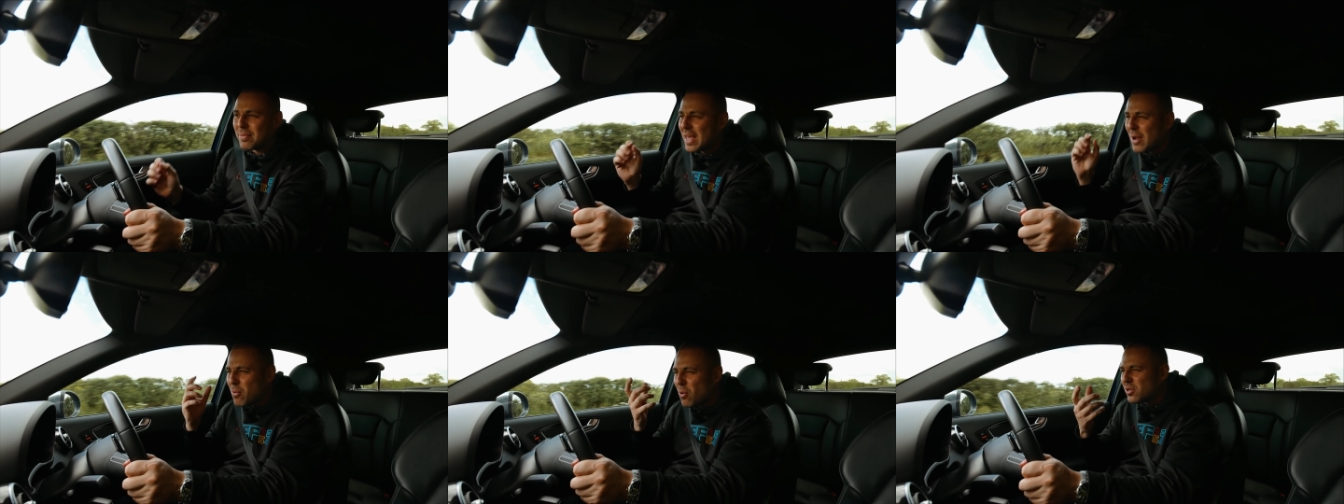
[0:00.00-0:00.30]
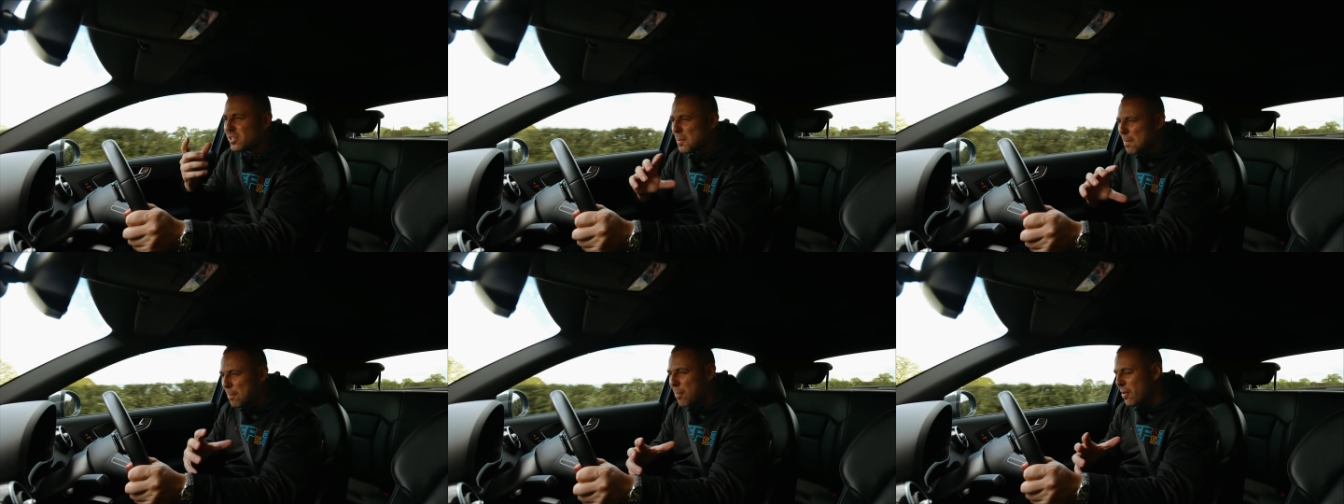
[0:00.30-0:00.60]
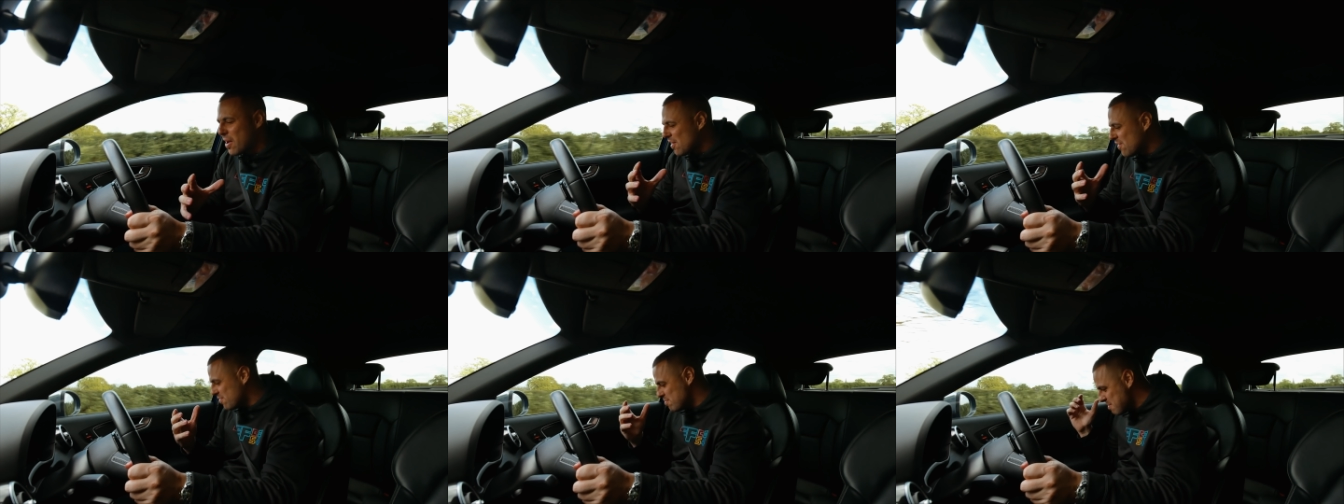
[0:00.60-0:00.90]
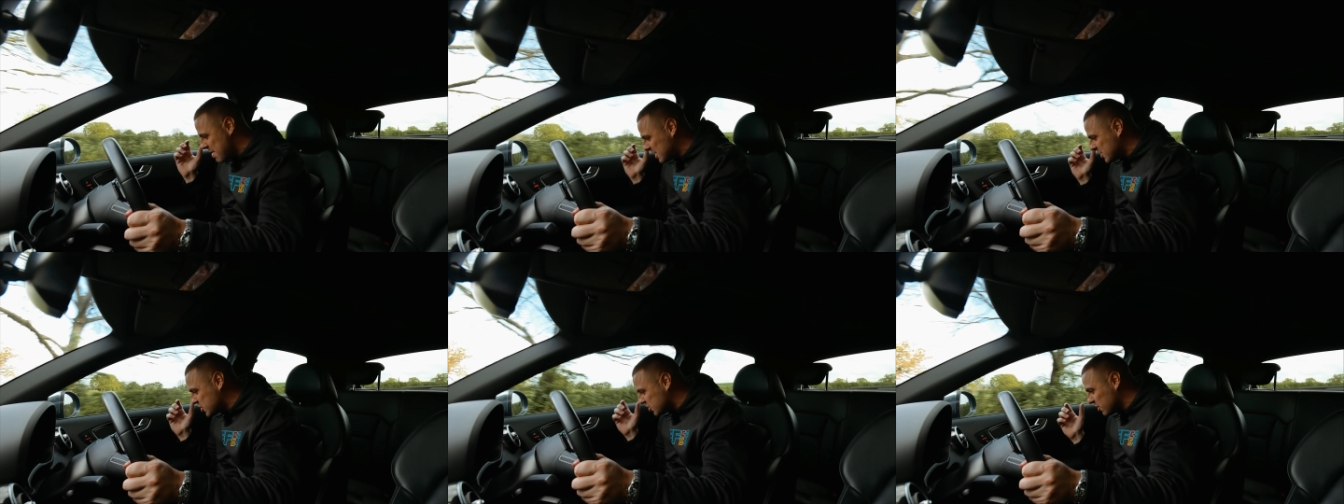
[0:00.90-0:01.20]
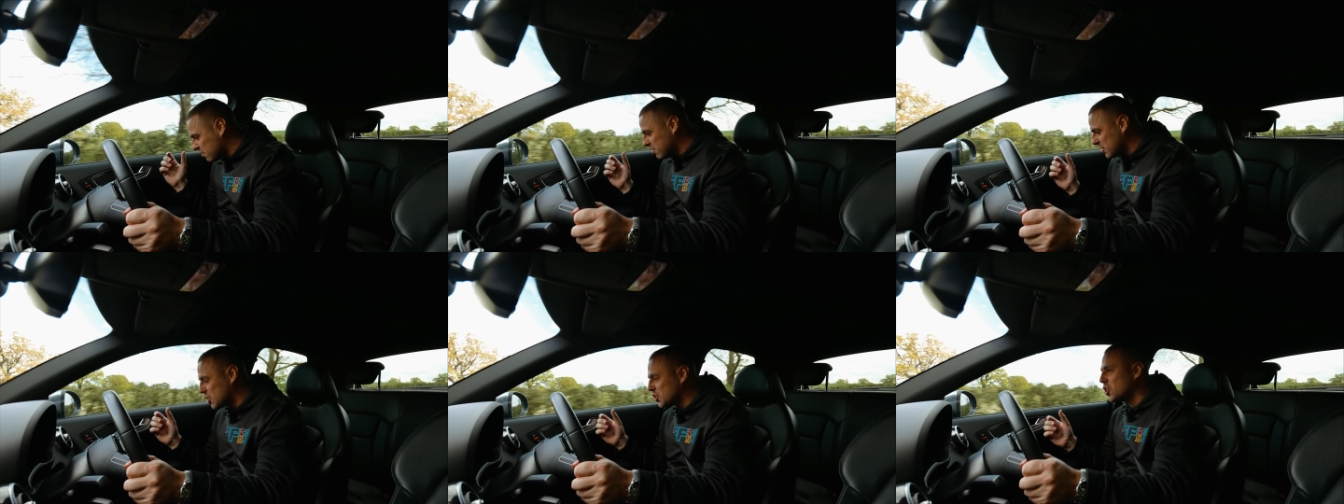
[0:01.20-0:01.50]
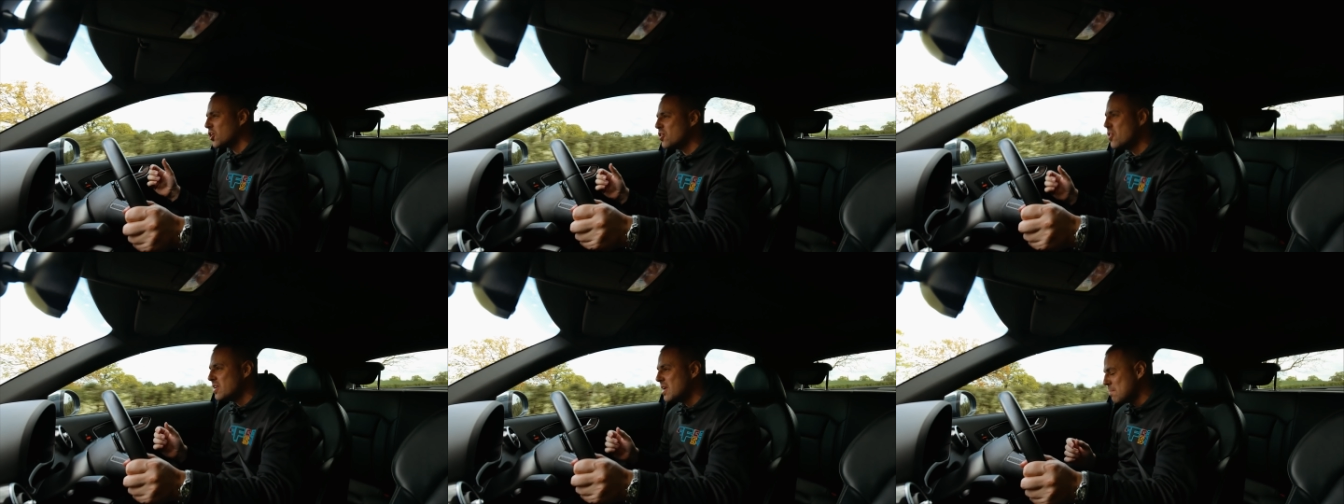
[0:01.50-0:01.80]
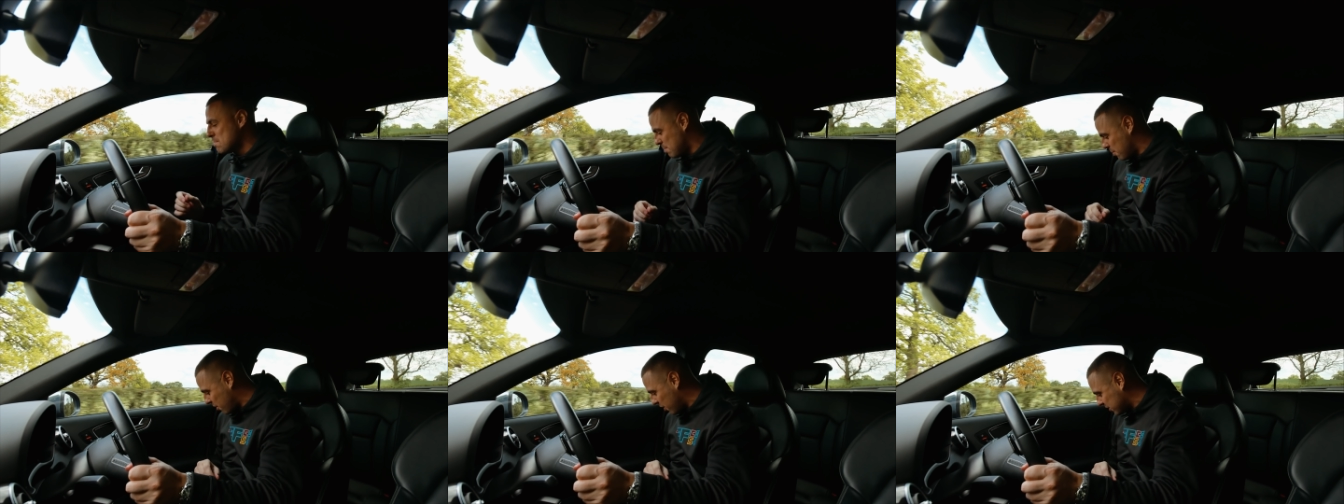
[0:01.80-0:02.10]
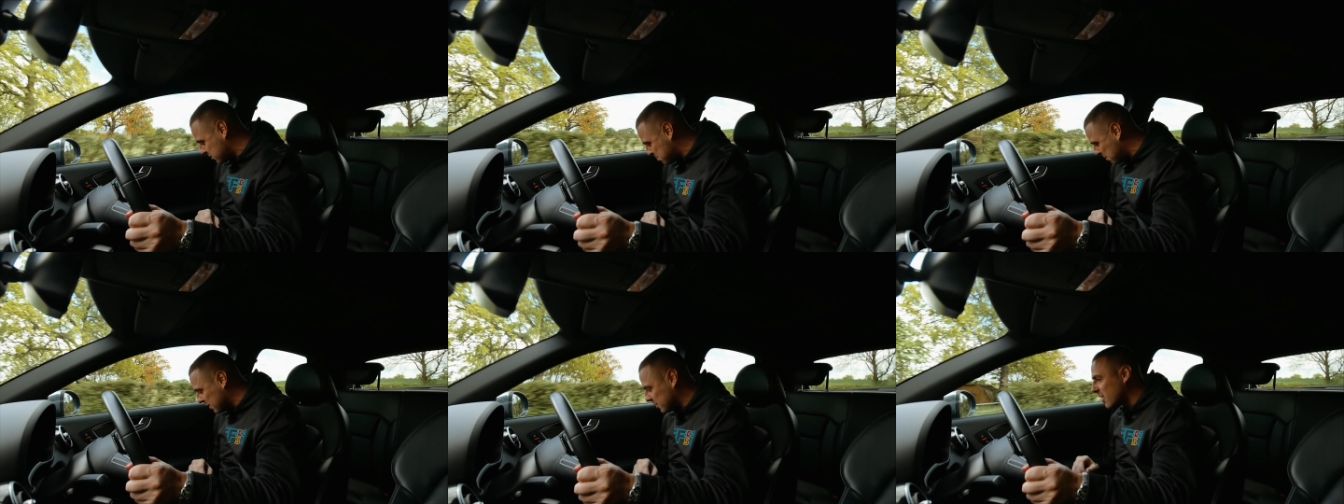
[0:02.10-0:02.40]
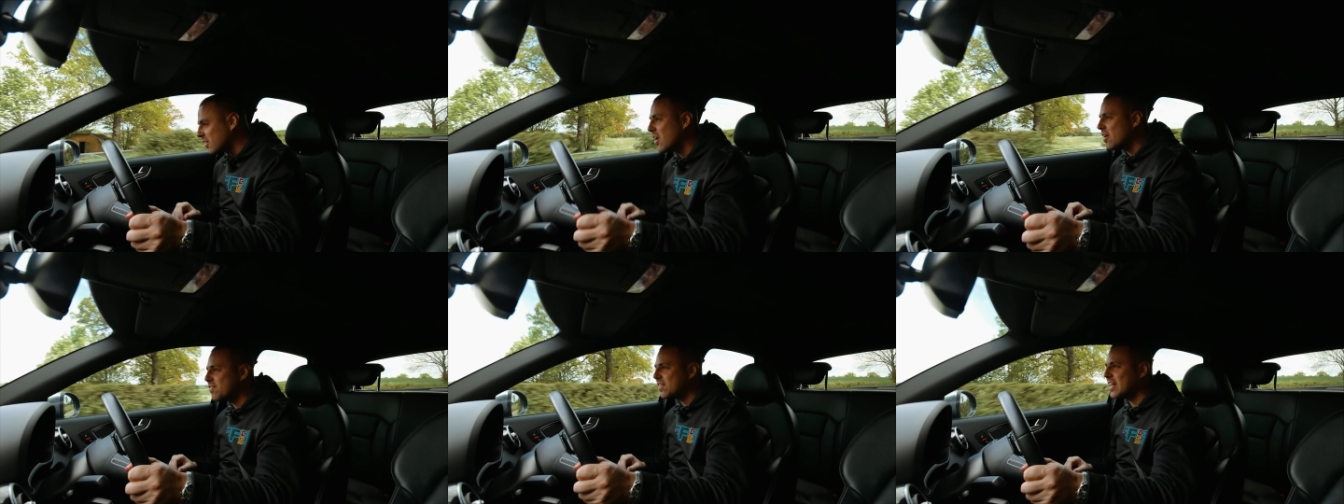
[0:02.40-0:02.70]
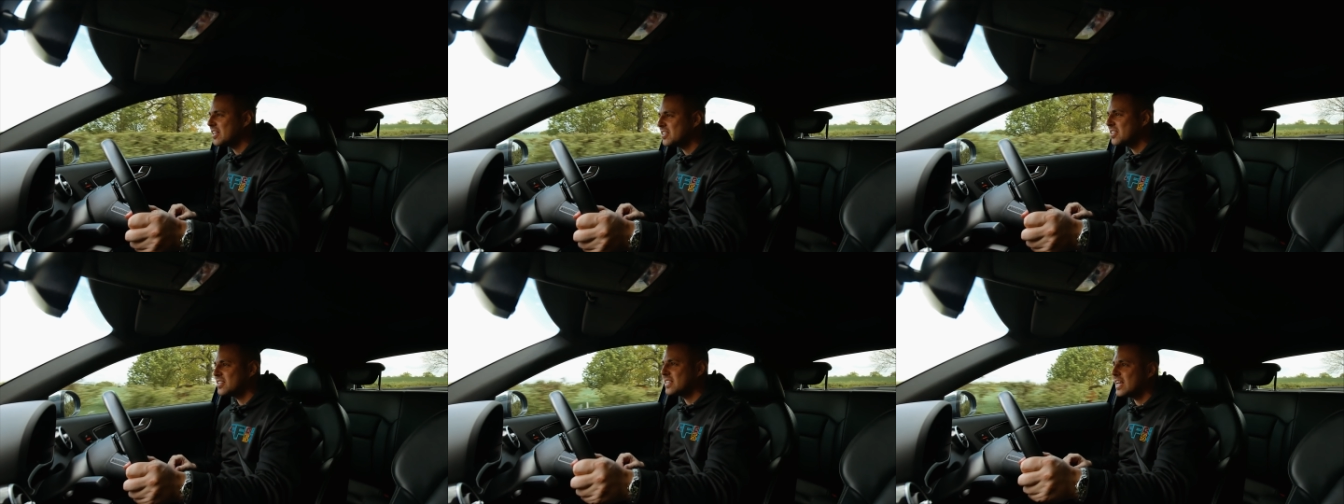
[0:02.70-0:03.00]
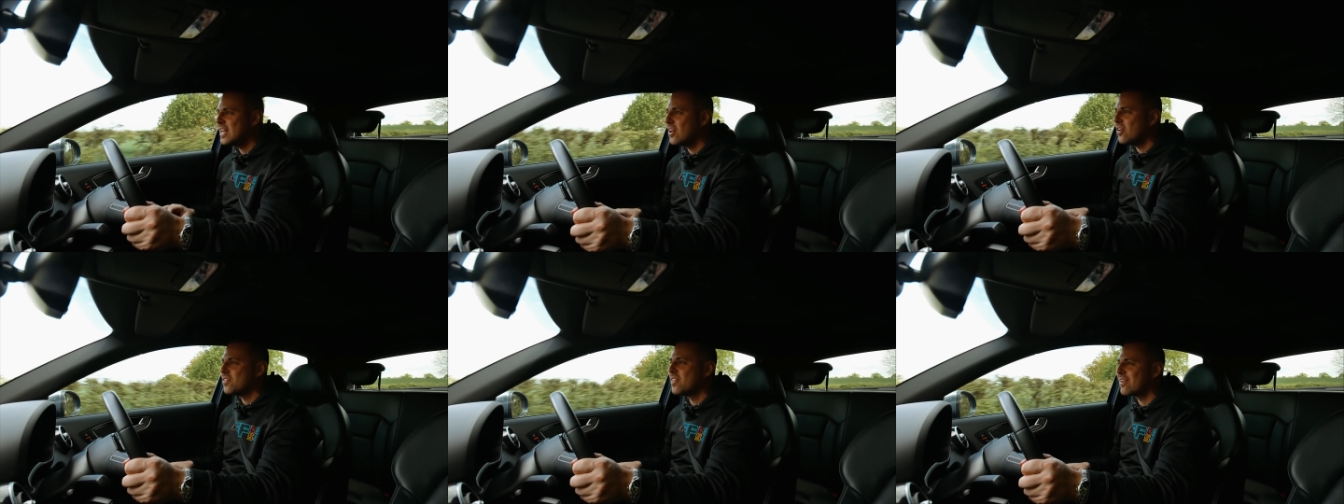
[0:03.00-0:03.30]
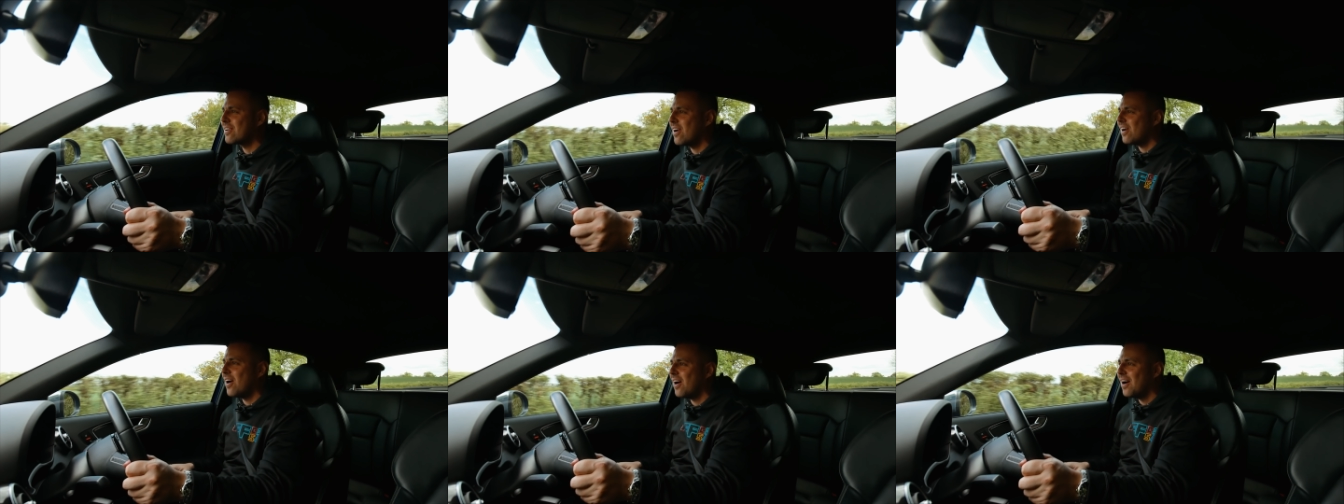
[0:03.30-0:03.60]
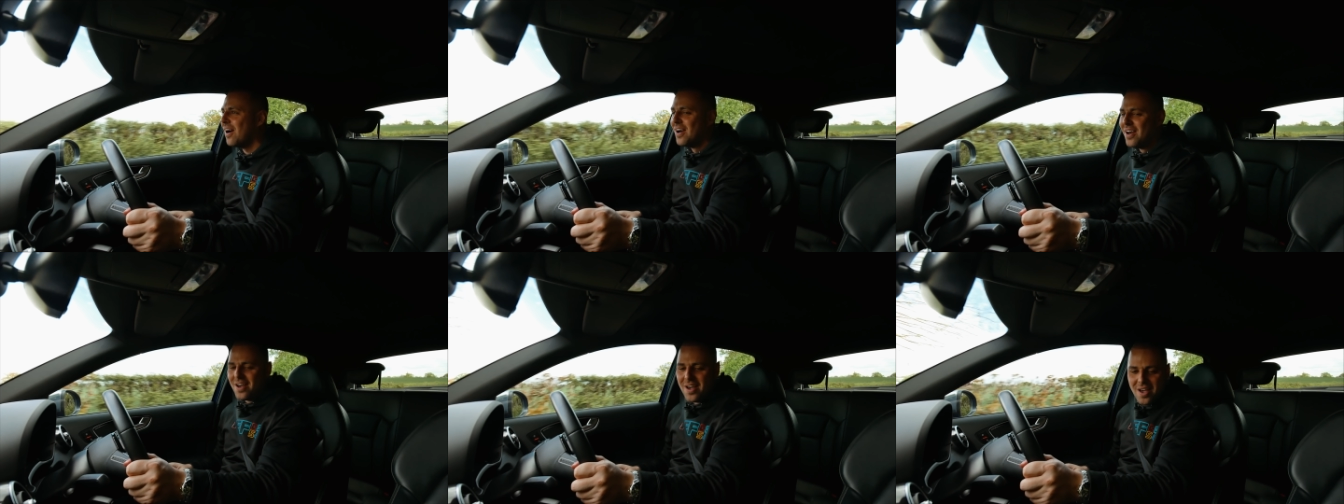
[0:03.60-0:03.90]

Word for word: There was a brief mention of a tuning box, but I don't know if that's still on the car.